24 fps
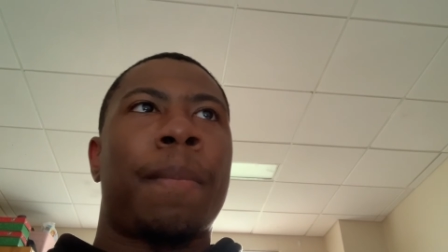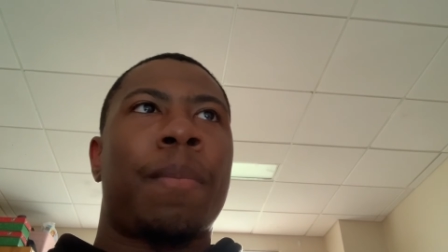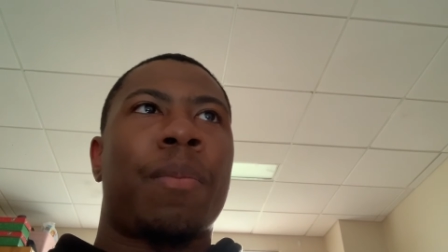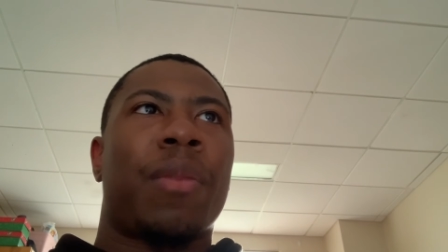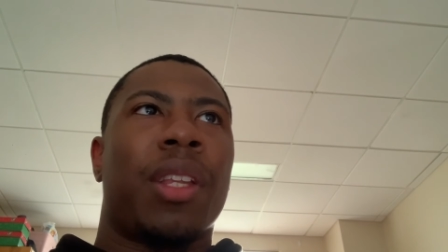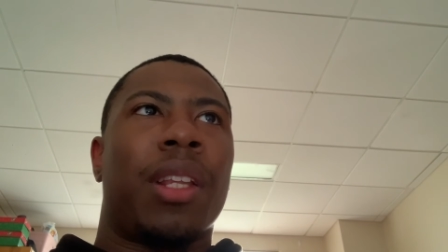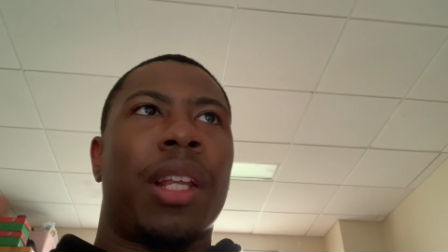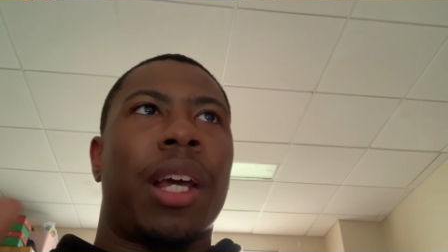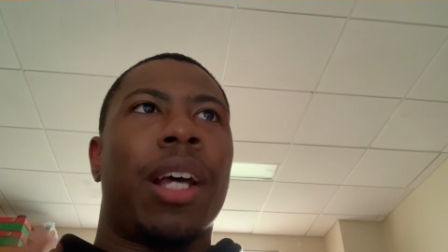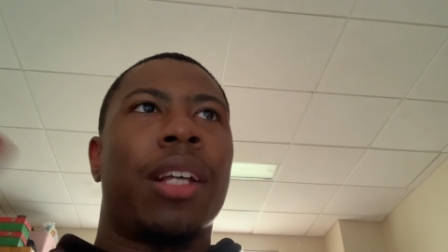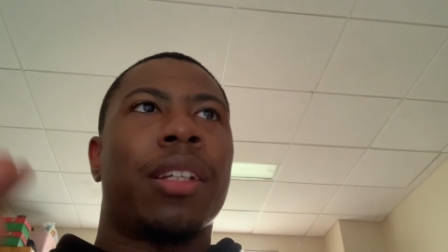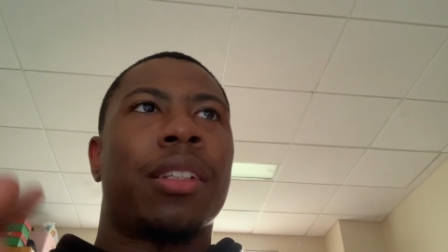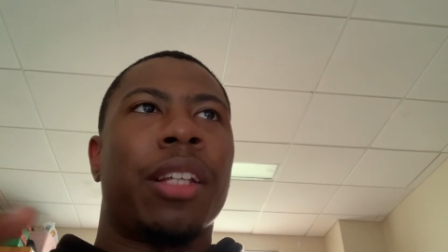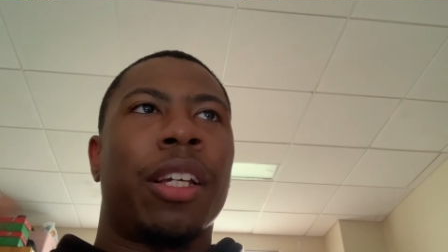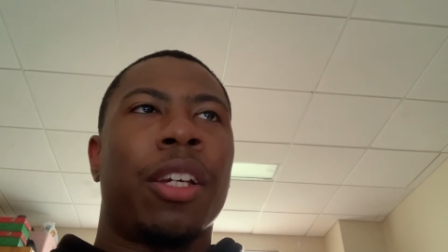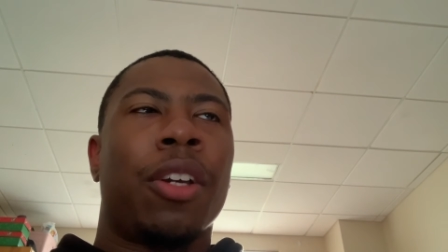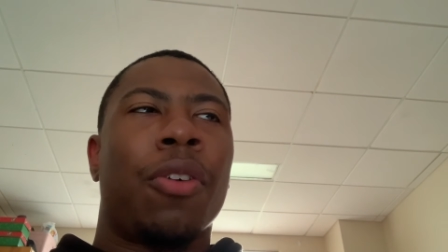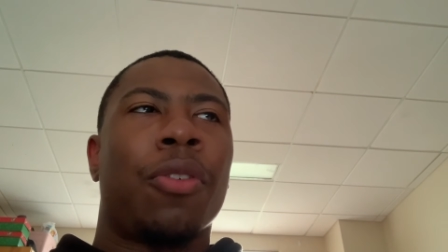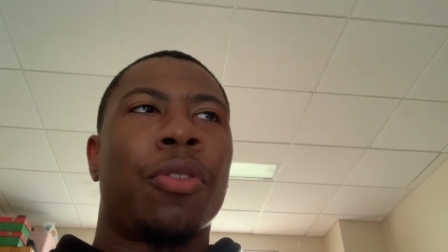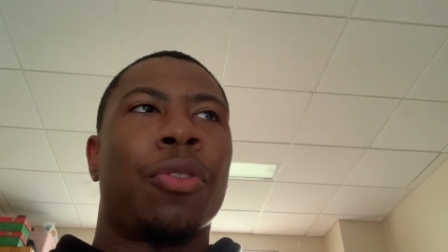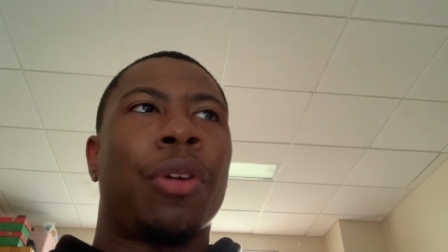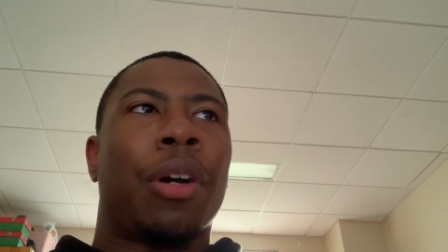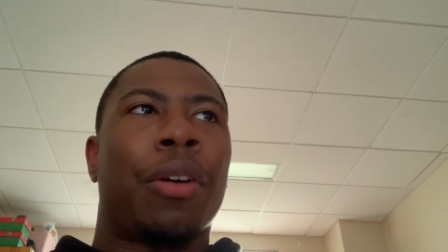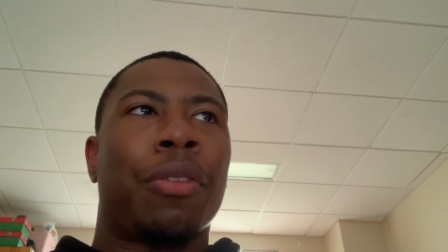And as they
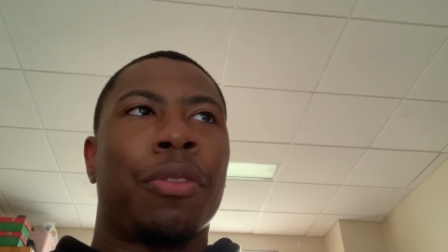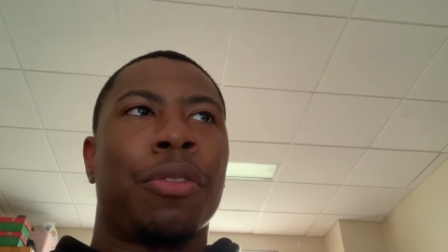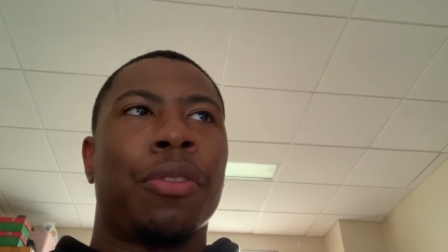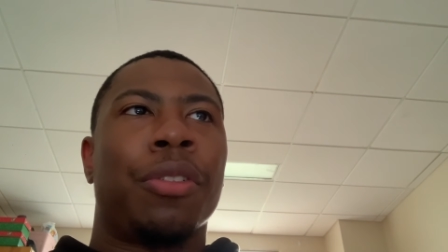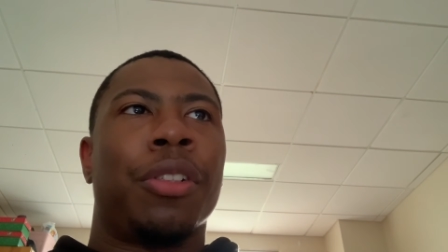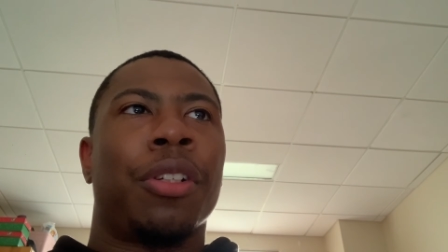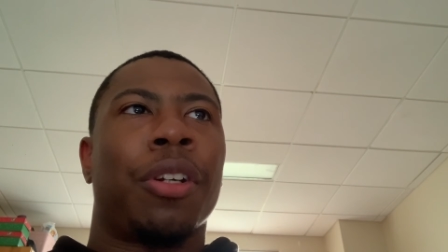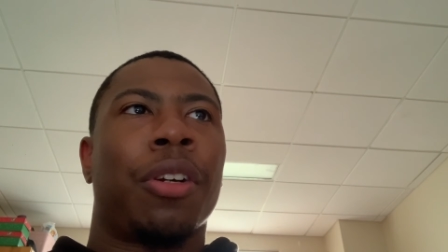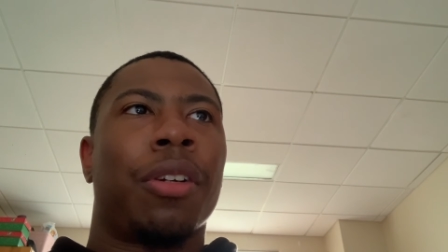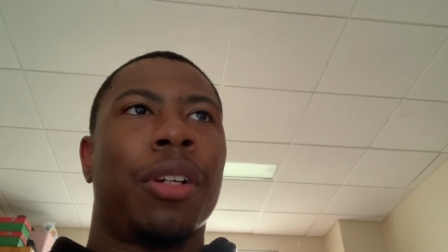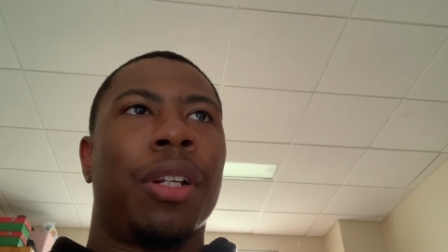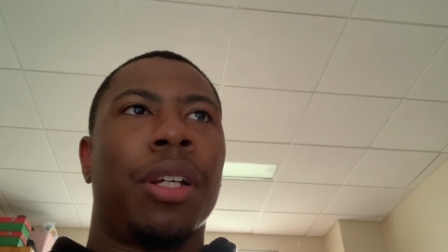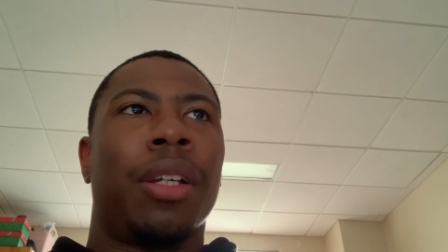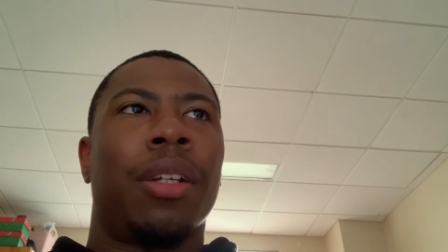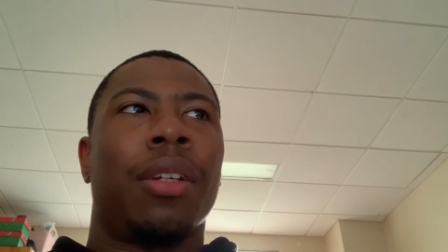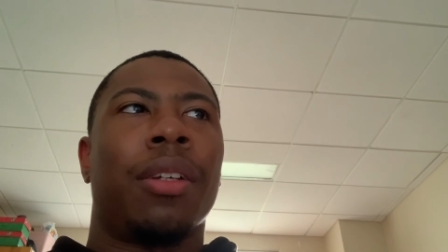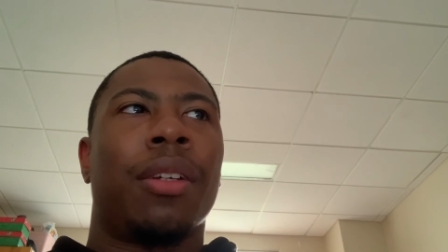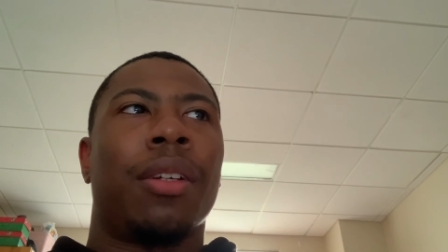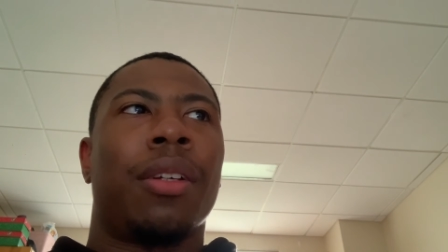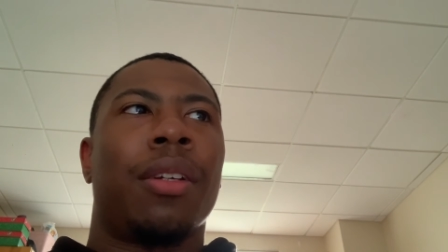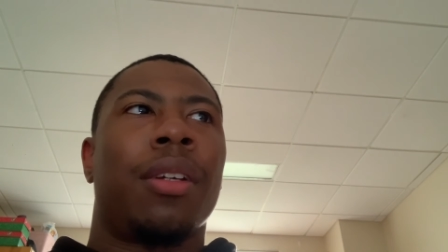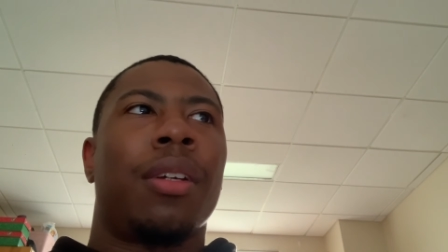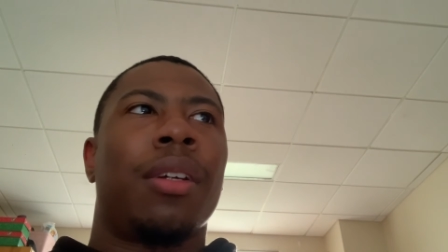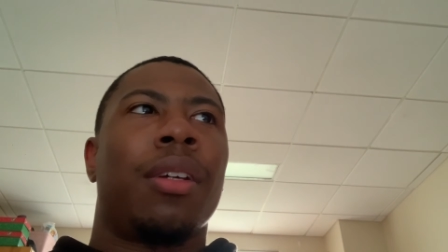go throughout their journey,
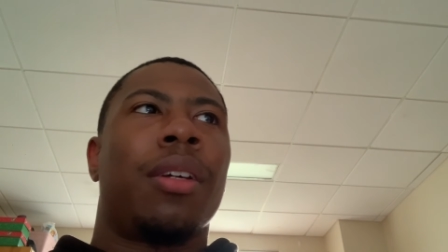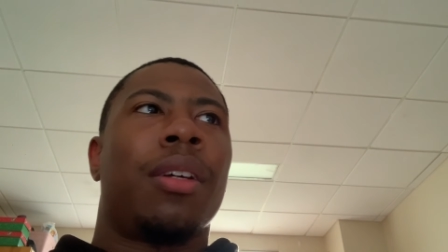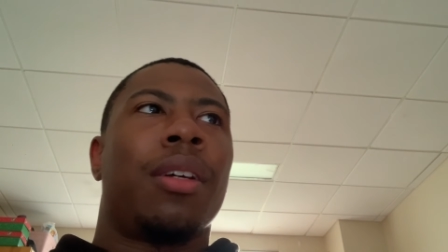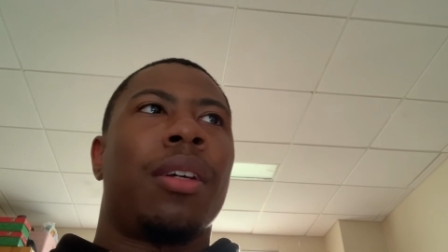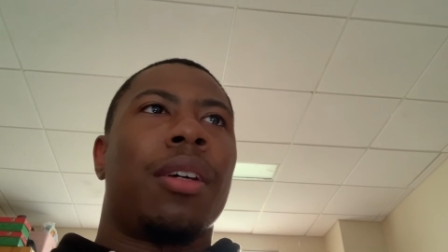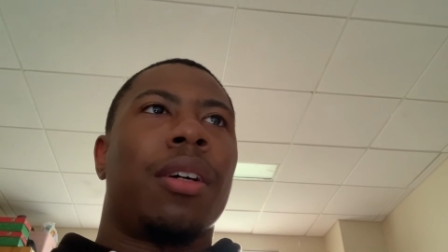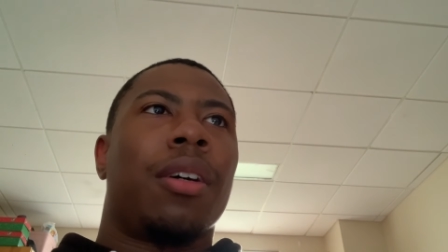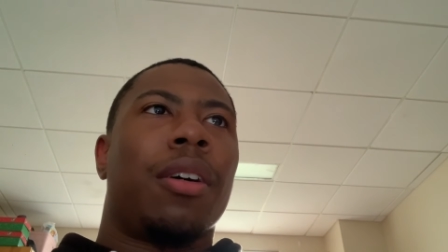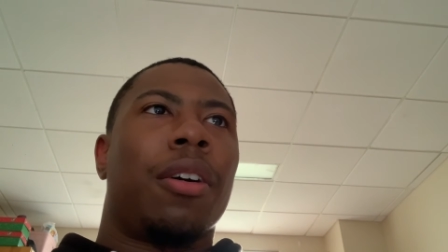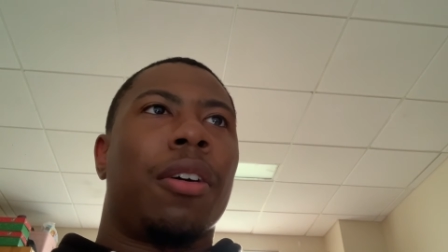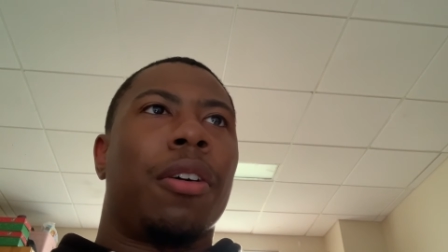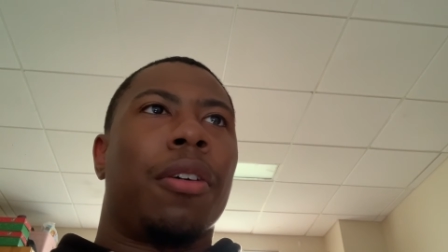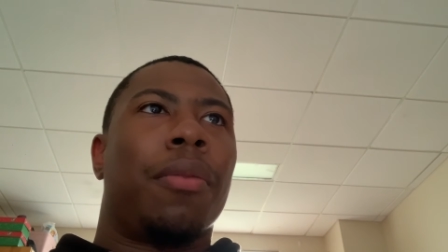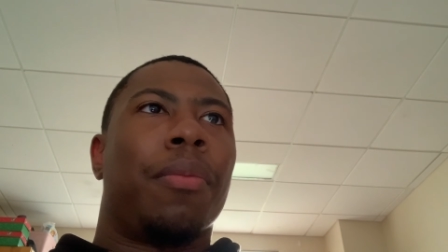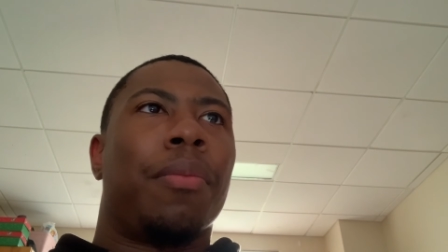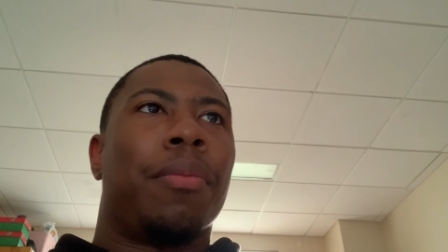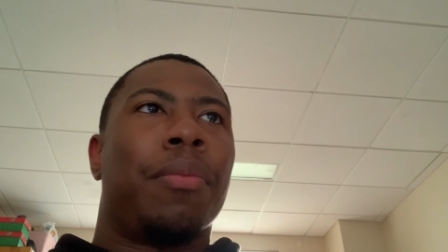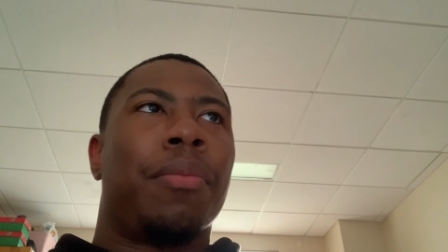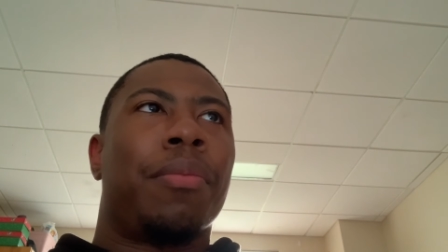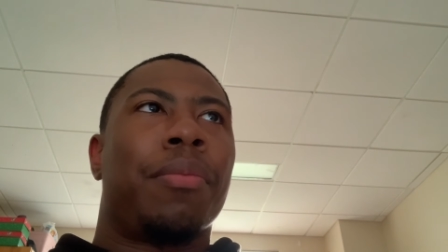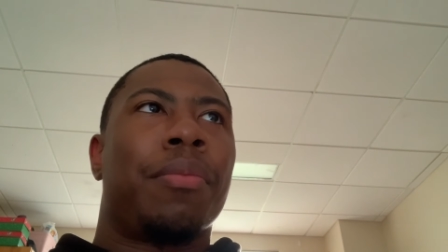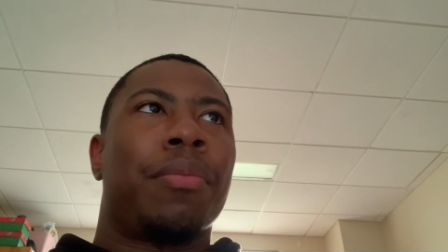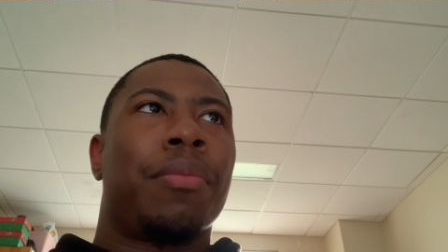um,